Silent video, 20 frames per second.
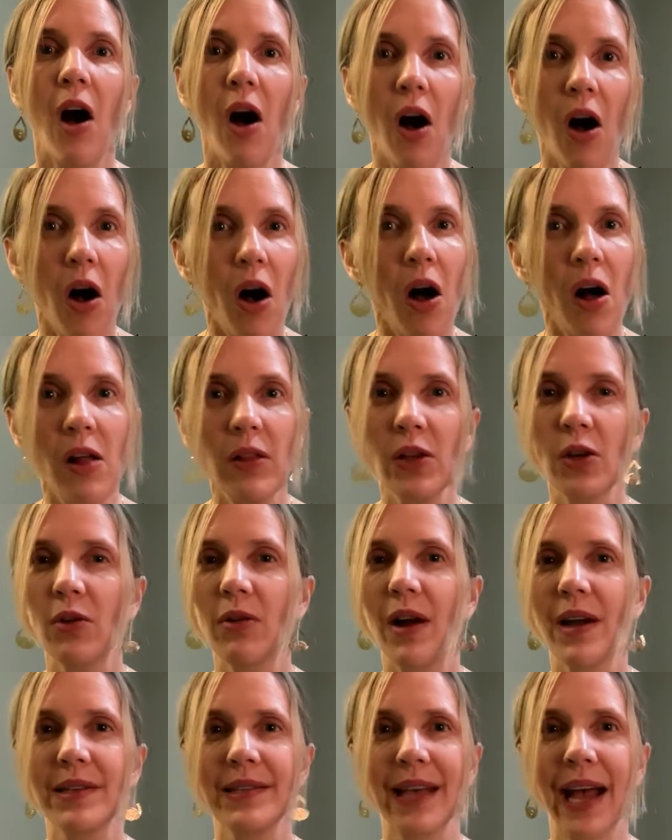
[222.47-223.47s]
all
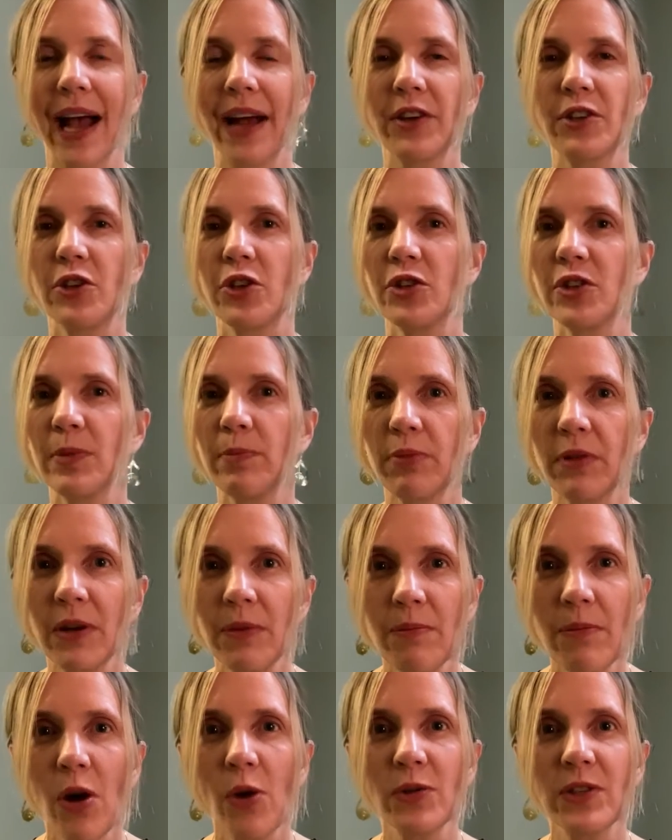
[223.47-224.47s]
across actors and
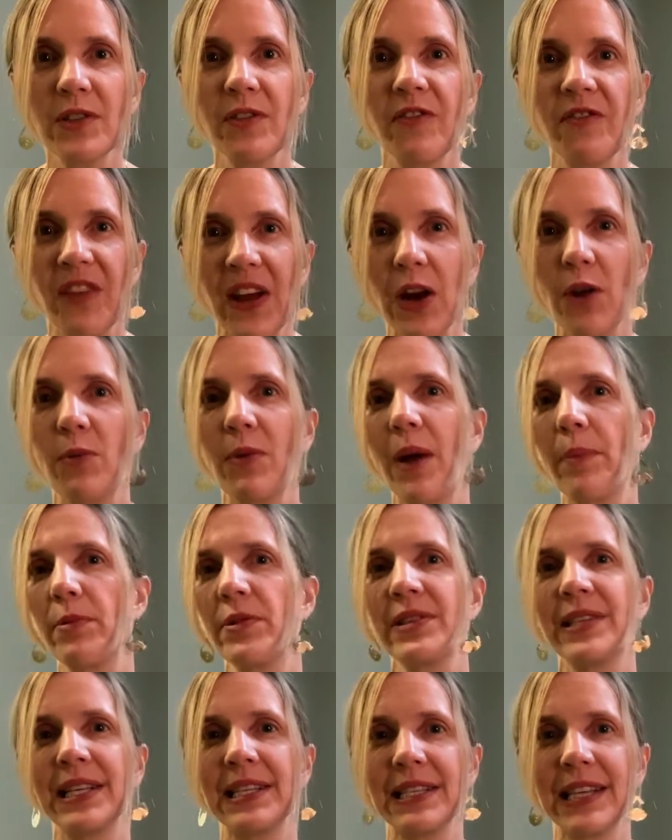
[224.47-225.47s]
promotes fair
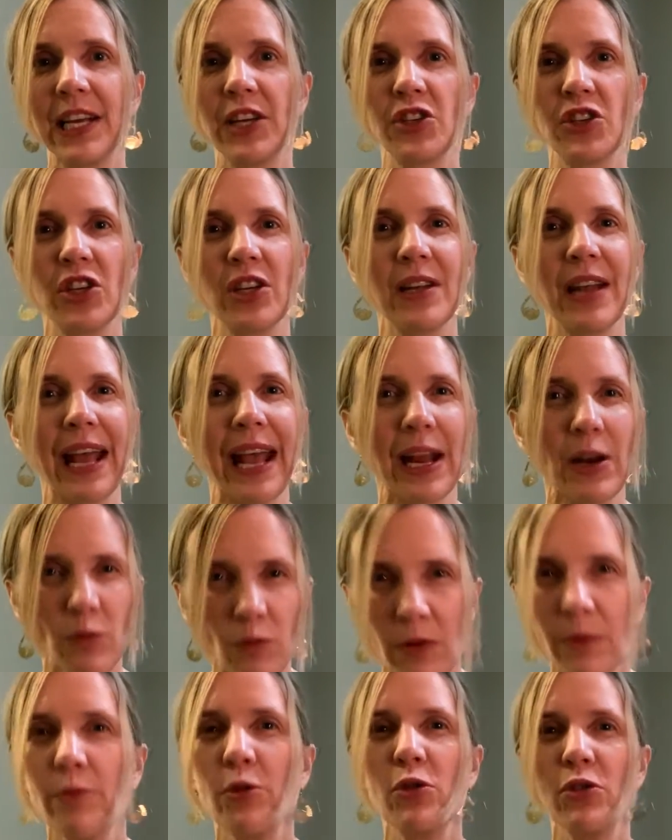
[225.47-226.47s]
representation
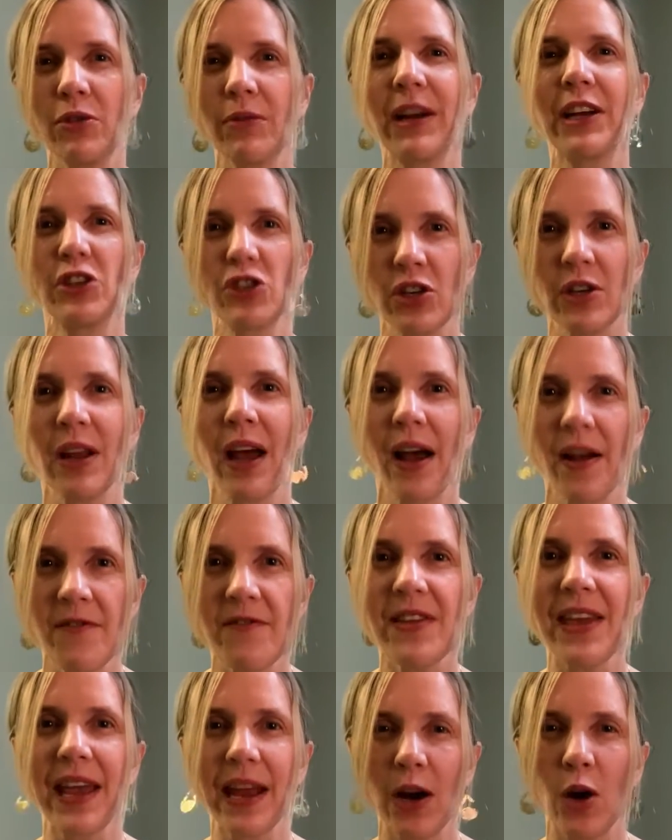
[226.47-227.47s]
and remuneration
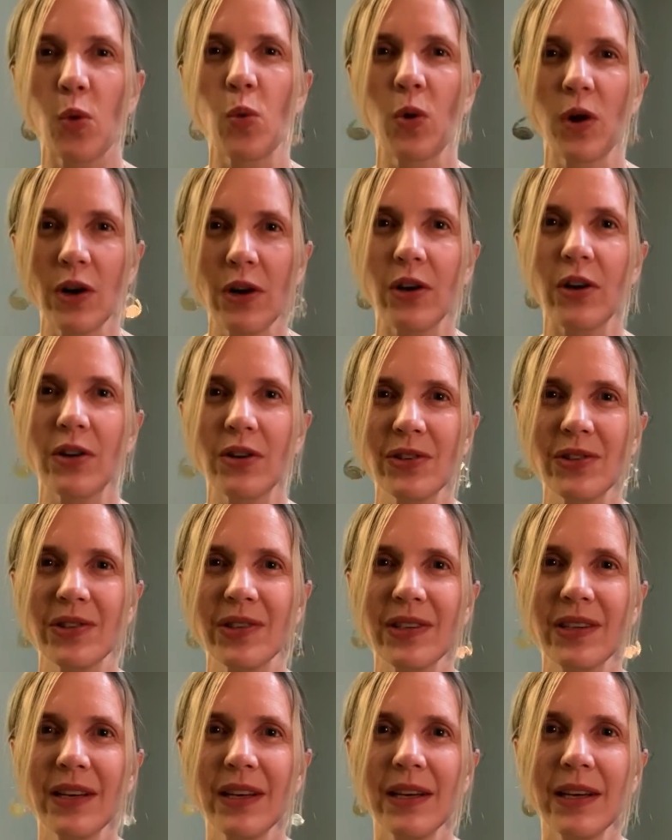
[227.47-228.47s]
of care
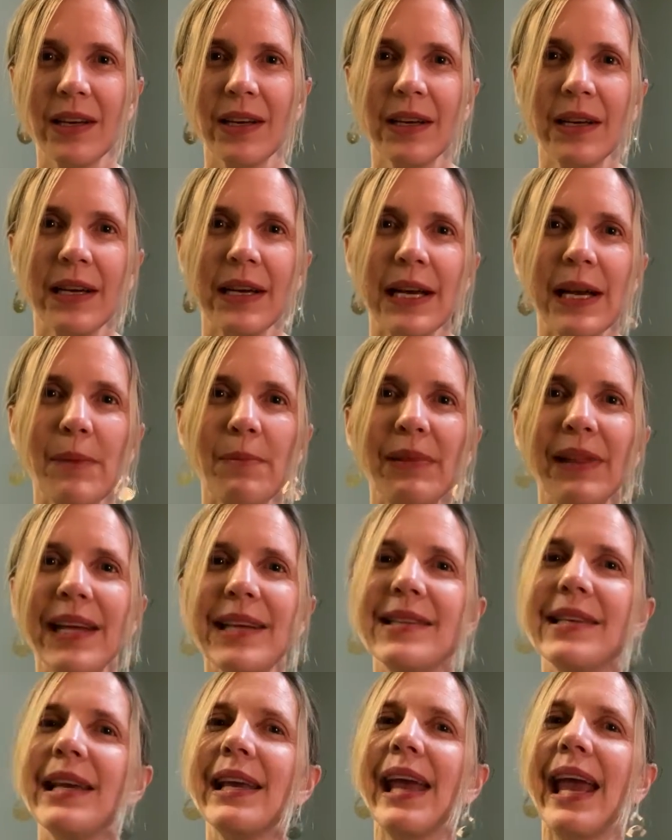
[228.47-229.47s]
workers.
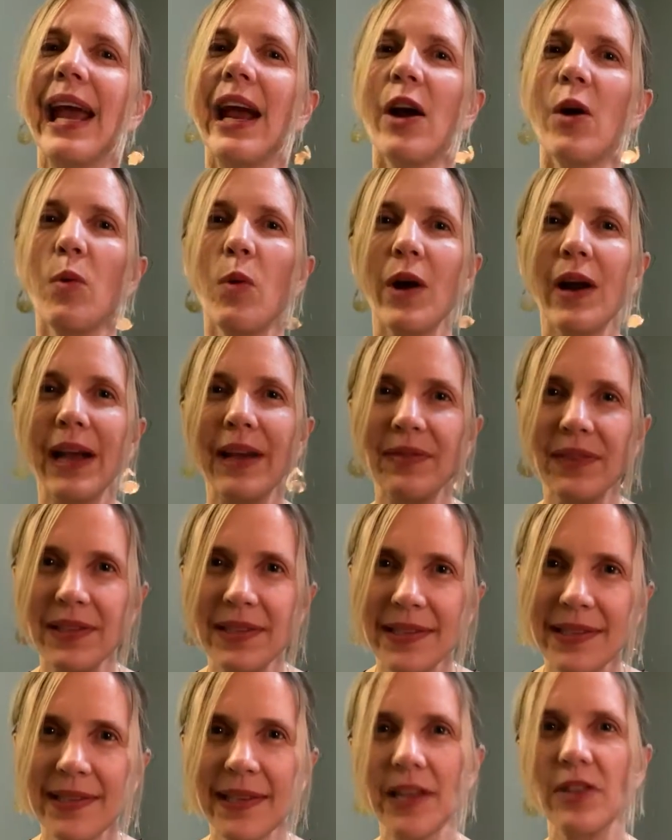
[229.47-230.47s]
Placing care work at the
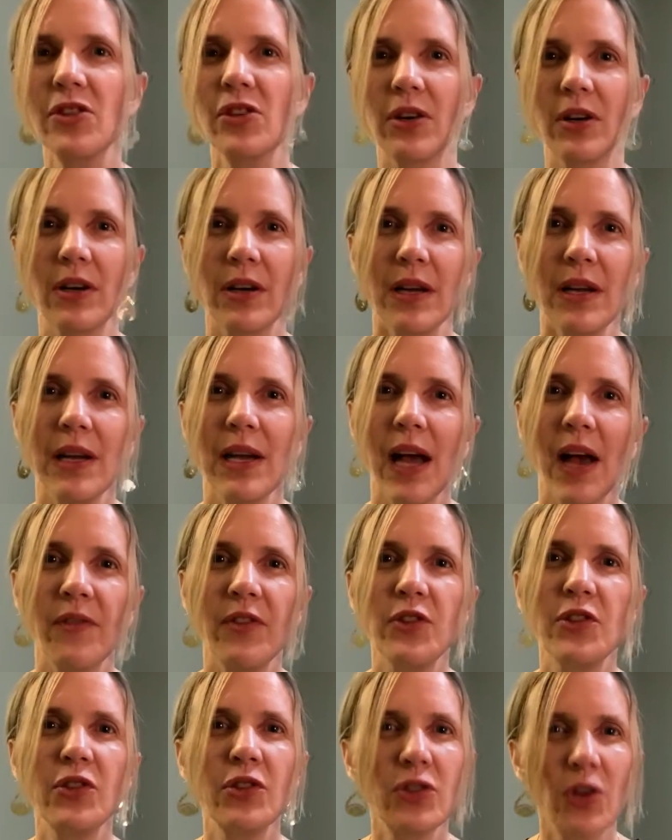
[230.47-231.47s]
center of
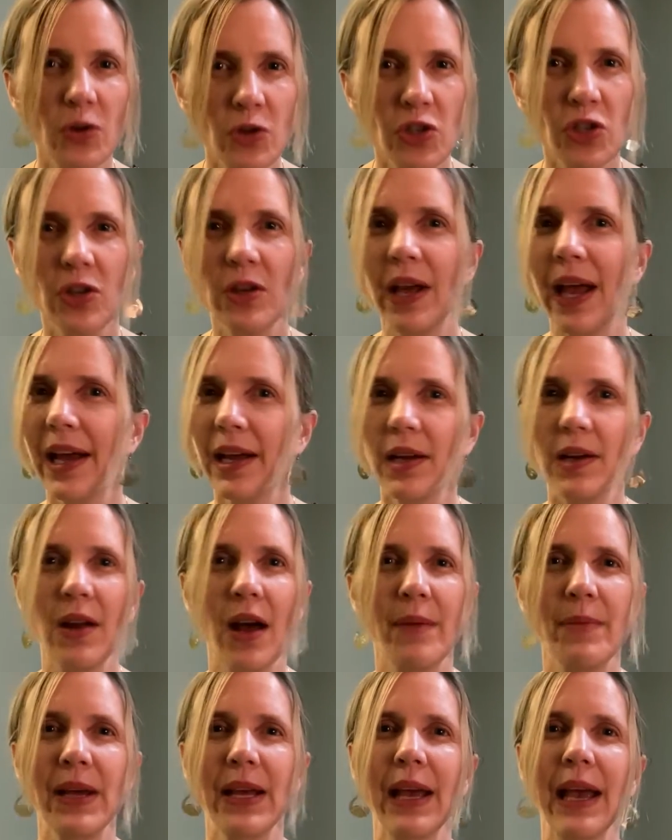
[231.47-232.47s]
the social,
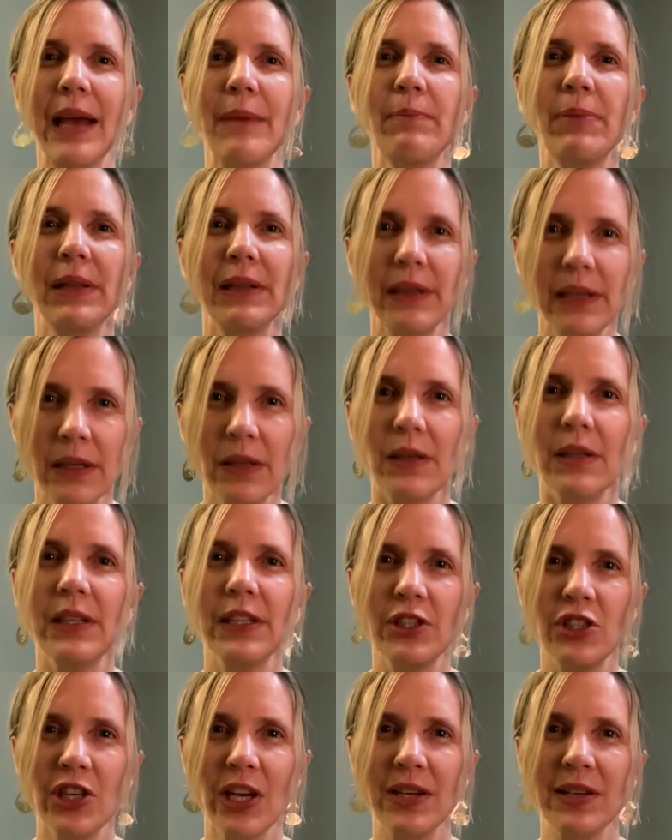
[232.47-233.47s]
economic, and political
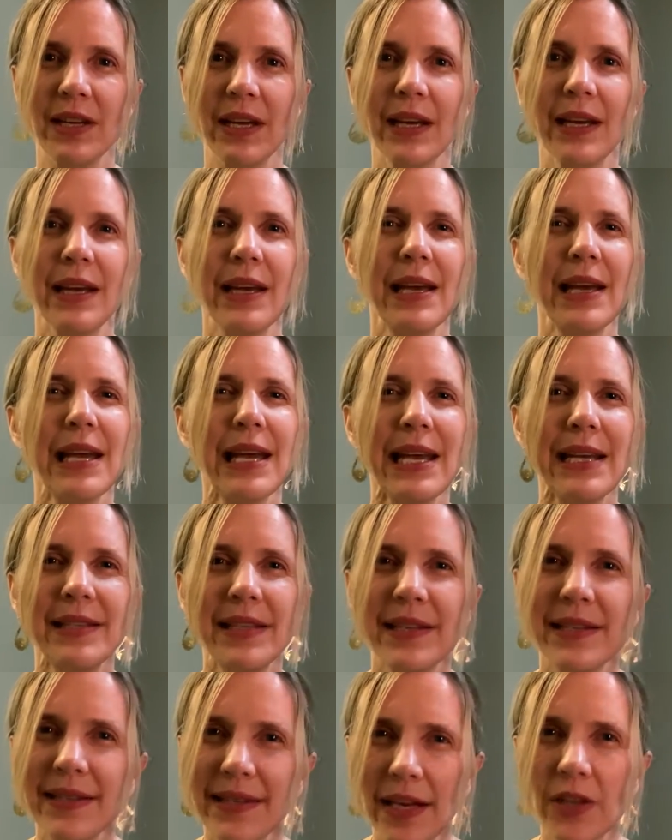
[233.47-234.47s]
agenda is
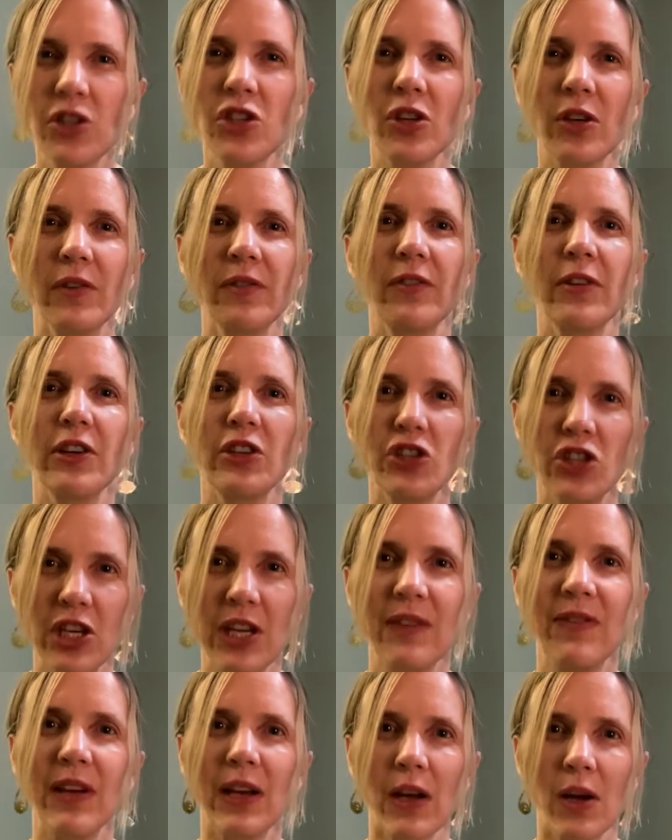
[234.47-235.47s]
essential for
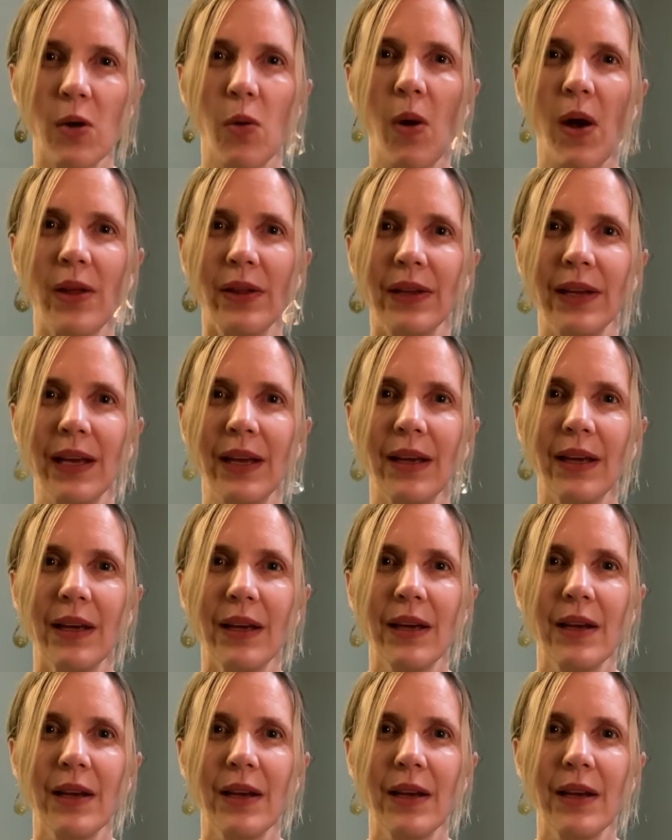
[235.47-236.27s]
achieving equality.